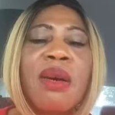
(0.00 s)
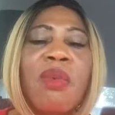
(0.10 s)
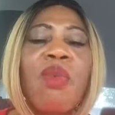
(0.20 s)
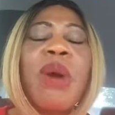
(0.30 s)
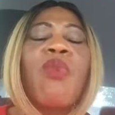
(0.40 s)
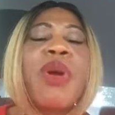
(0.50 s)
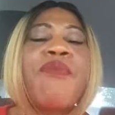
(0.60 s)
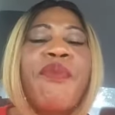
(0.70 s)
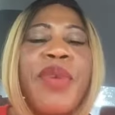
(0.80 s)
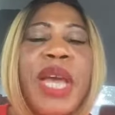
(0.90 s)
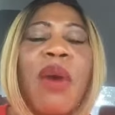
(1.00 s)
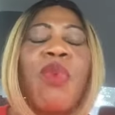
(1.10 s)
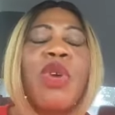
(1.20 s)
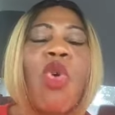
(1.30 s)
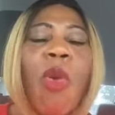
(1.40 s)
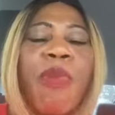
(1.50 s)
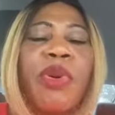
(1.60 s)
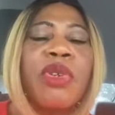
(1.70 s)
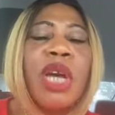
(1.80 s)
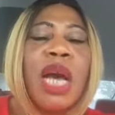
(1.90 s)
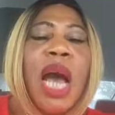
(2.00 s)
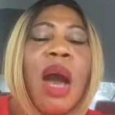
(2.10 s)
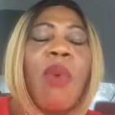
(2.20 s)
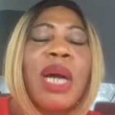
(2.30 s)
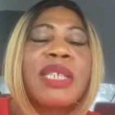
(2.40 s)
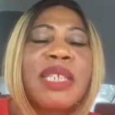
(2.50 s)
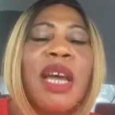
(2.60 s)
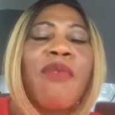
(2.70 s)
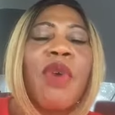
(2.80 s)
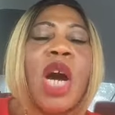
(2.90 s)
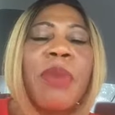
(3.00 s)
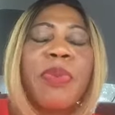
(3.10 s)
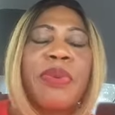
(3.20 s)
When we fear, we open ourselves up